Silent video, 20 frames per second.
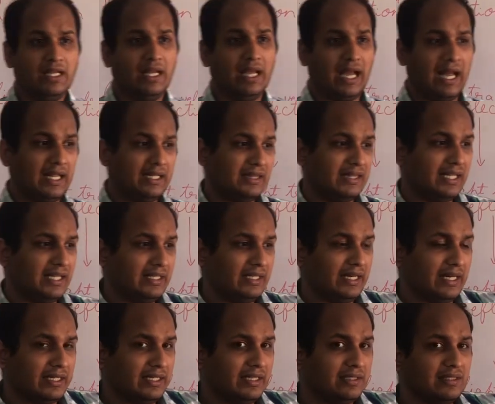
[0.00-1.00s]
and then
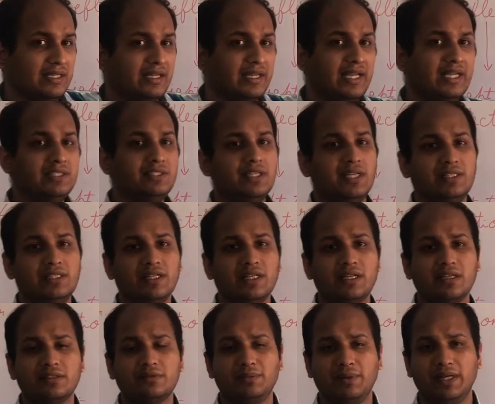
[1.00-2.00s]
it is again changing
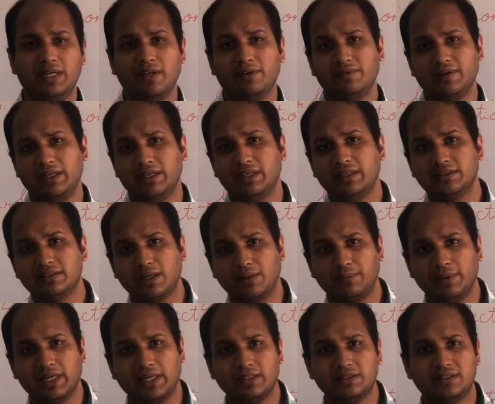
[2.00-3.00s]
its medium when it's
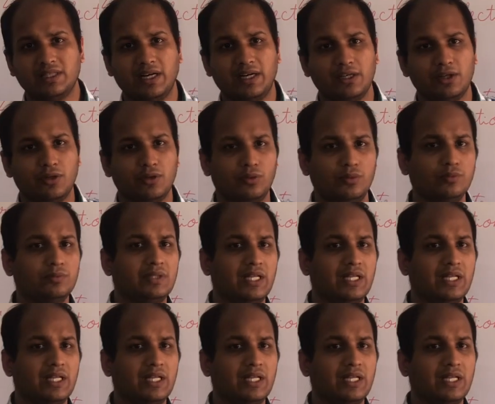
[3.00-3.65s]
coming inside your room,